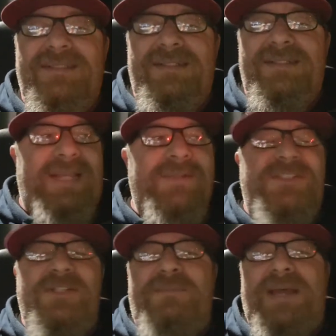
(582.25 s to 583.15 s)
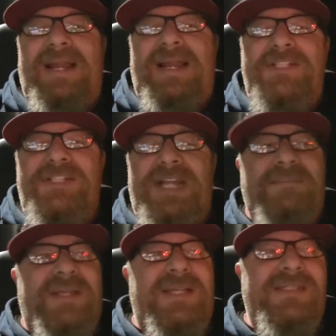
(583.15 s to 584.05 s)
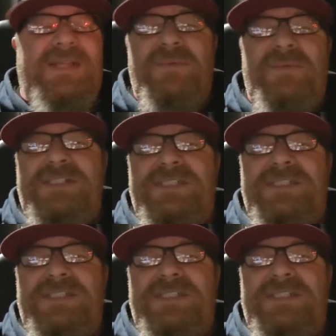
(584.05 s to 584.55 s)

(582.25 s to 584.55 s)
He was too bent out of shape because I wouldn't just